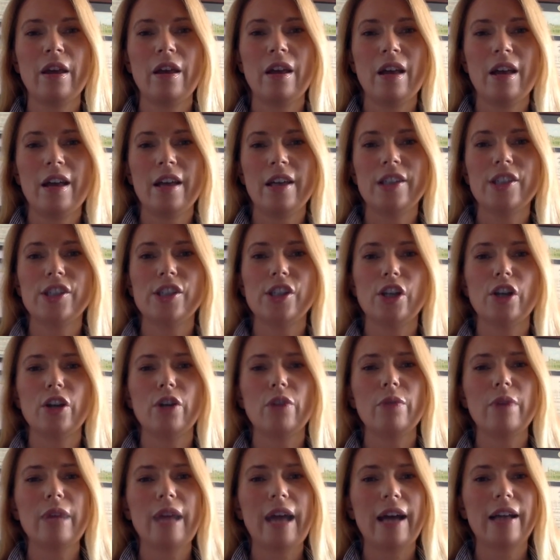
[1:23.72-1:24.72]

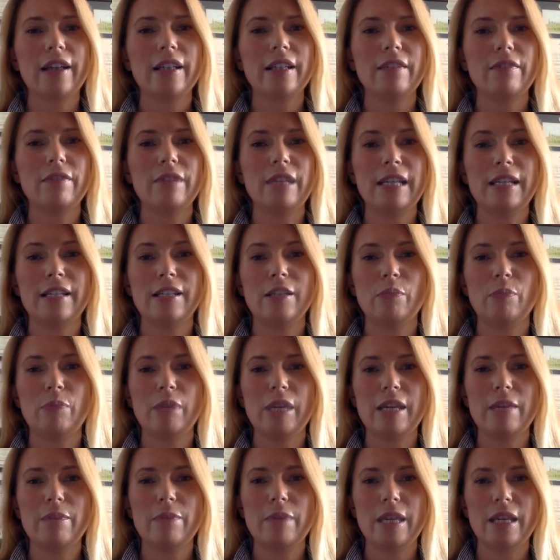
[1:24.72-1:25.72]
Seroreactivity to
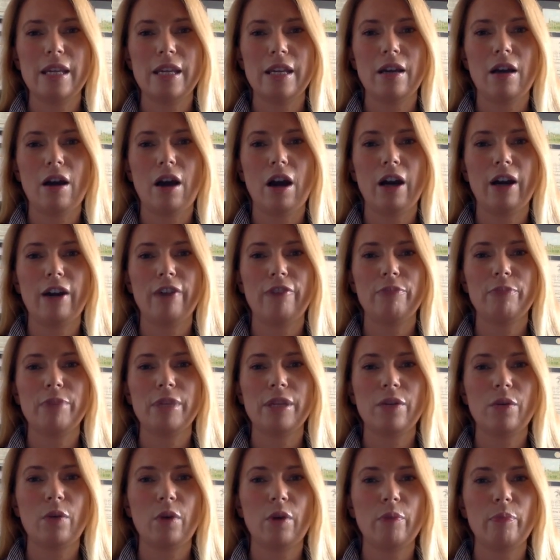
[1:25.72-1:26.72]
BB, RFB,
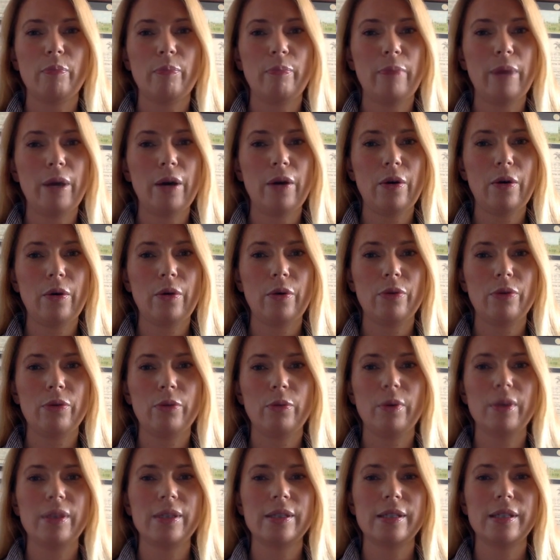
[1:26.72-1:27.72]
or both
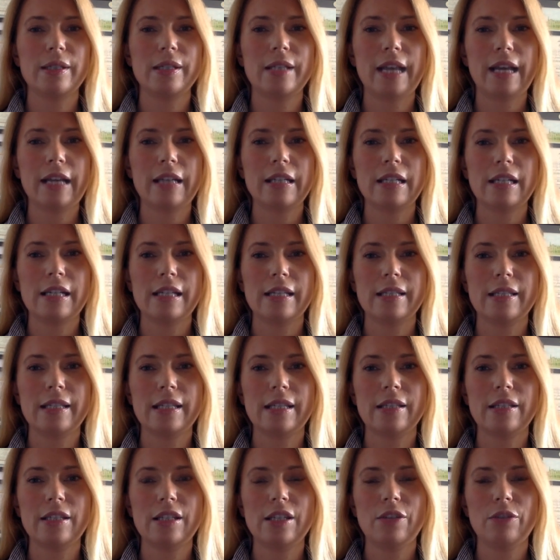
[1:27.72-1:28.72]
was detected in
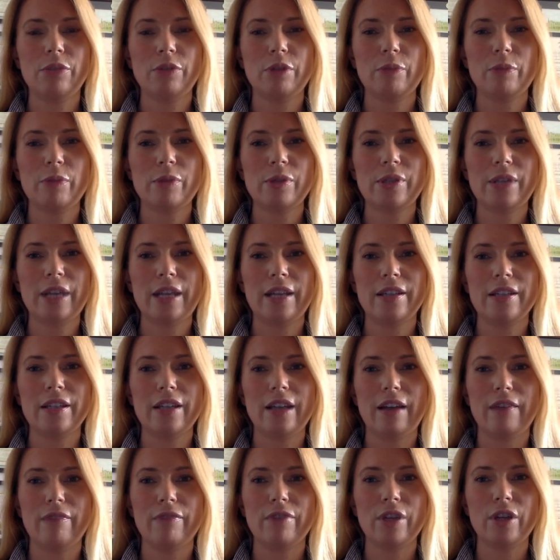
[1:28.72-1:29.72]
63%
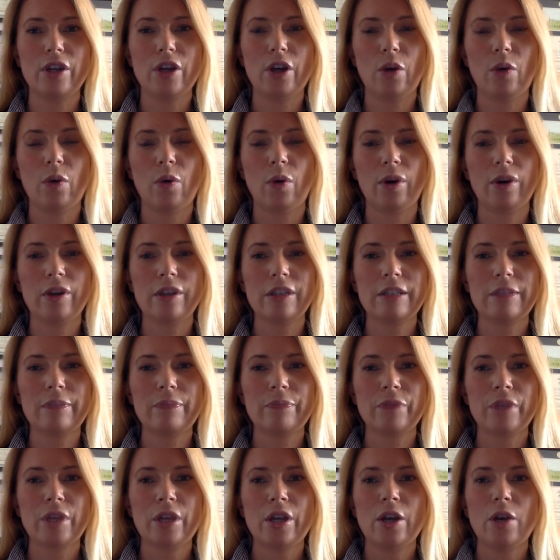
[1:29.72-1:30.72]
of the cohort,
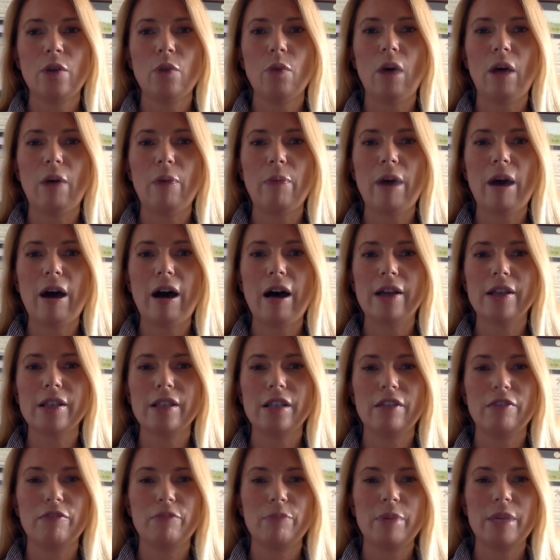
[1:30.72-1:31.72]
while
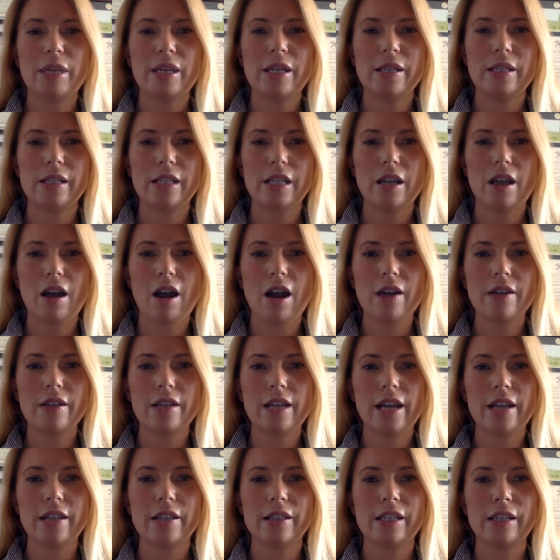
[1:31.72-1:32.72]
positive PCR
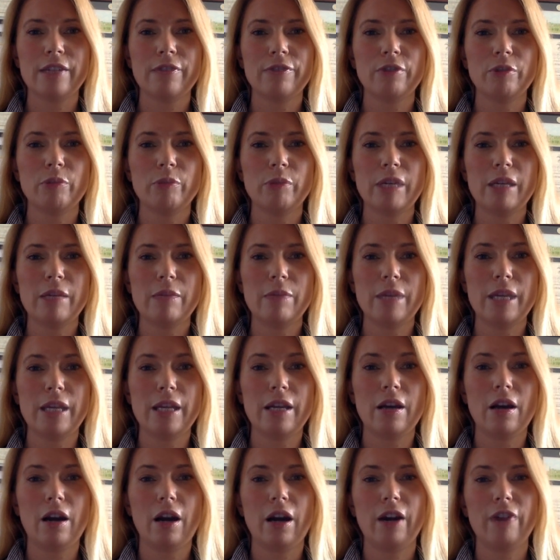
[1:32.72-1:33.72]
testing for BB,
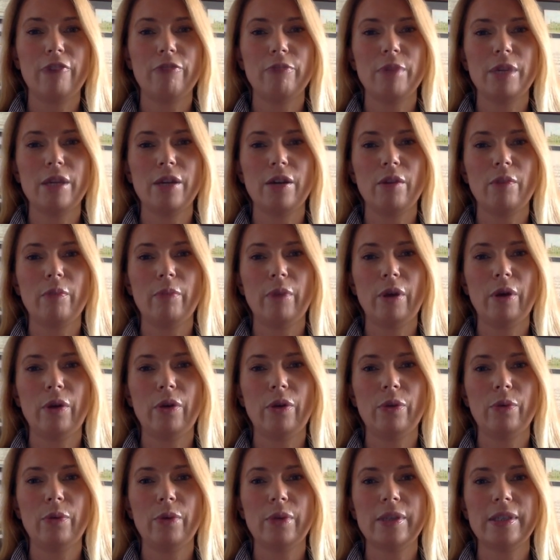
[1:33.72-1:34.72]
RFB, or both
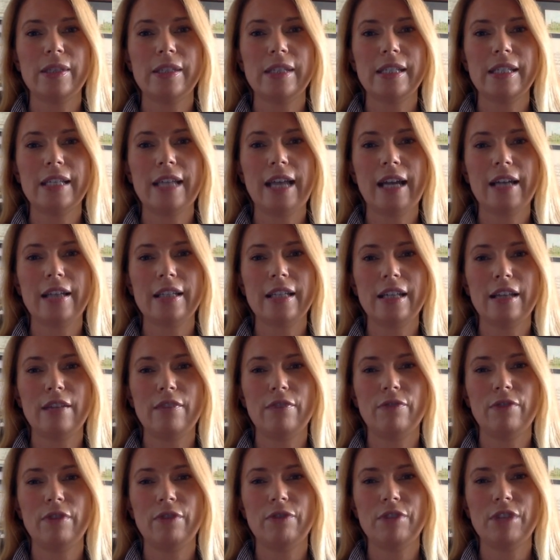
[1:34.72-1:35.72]
was detected in
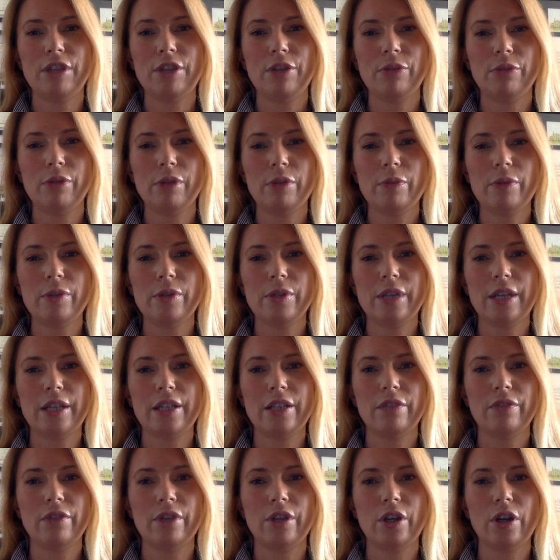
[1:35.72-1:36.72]
53%
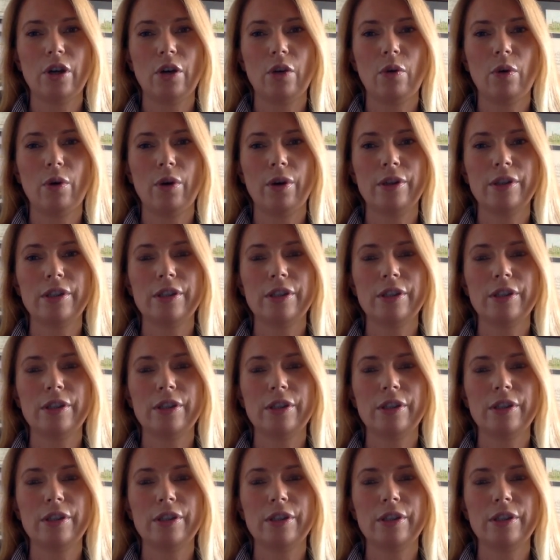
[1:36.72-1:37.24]
of the cohort.